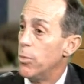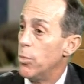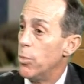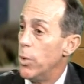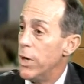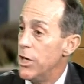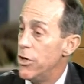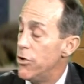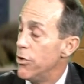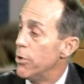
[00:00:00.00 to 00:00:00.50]

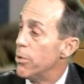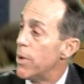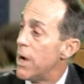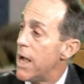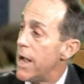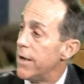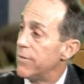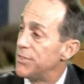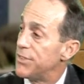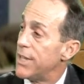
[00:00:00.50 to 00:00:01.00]
We do
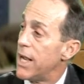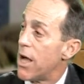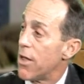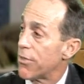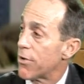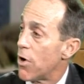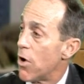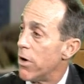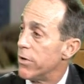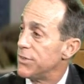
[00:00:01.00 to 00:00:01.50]
have
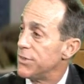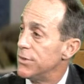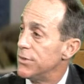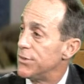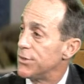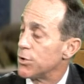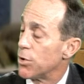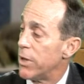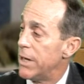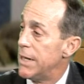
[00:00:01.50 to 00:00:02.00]
South Carson
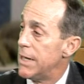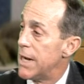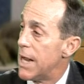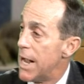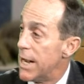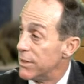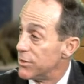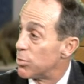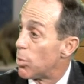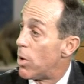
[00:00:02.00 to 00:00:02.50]
Street
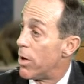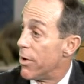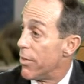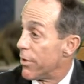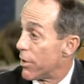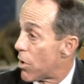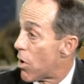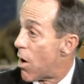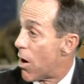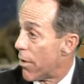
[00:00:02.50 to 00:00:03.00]
as one of
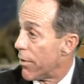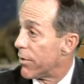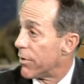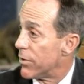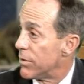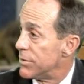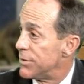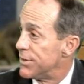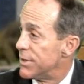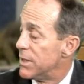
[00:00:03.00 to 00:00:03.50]
the
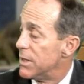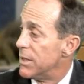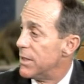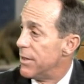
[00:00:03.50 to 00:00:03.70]
corridors